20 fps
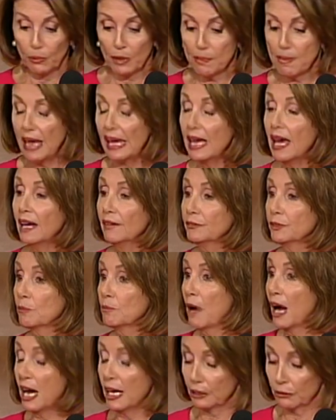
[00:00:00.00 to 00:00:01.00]
we may have
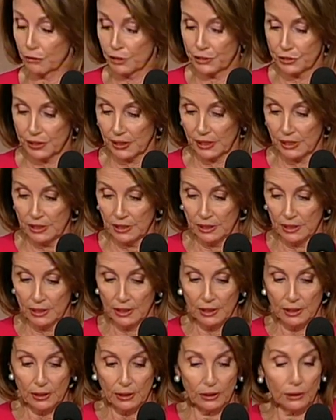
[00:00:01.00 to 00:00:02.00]
democracy
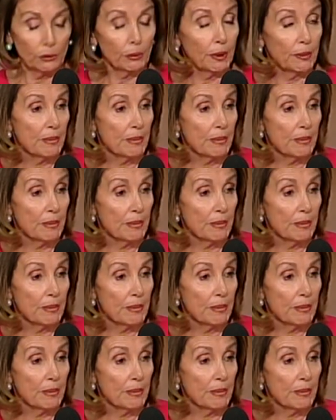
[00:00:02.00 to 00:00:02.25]
or